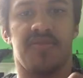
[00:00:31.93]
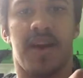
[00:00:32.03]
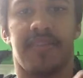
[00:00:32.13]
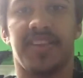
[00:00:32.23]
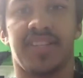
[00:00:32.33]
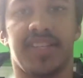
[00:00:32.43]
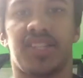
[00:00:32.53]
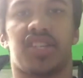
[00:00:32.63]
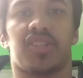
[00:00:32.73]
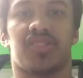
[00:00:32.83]
Now, this
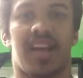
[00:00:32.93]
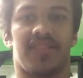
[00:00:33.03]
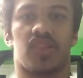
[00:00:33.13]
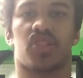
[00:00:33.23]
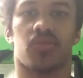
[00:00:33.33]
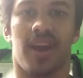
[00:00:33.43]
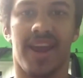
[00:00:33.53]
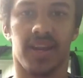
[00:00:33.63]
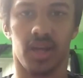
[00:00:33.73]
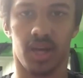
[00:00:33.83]
is just like the
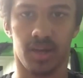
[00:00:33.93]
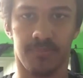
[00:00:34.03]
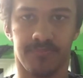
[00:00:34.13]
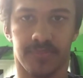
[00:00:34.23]
trailer,